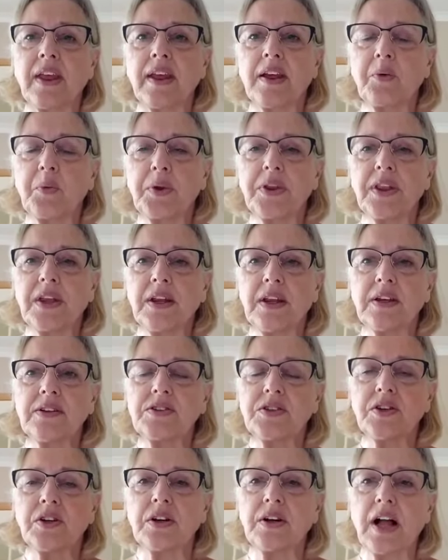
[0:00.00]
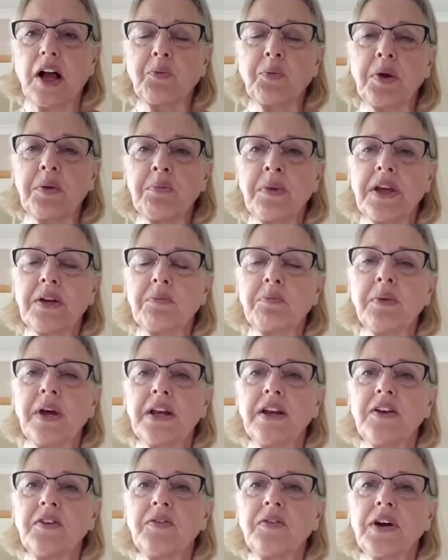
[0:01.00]
within Israel, and we made
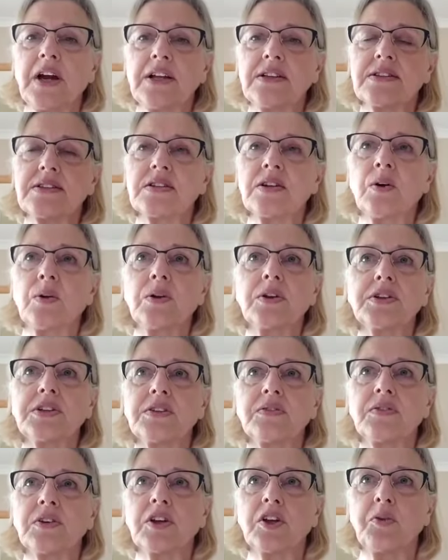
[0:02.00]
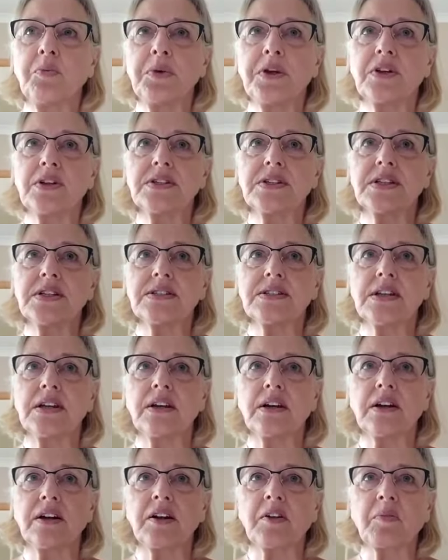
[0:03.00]
many friends in all the different communities
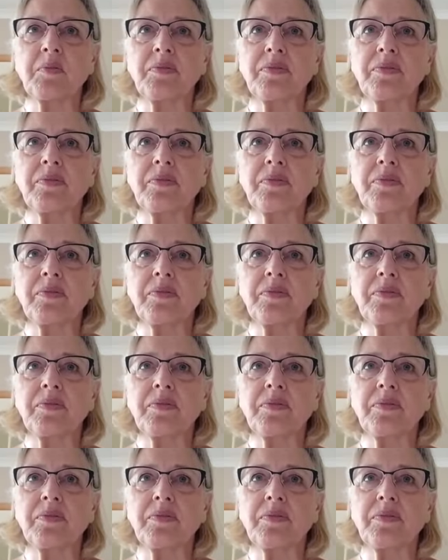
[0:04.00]
there.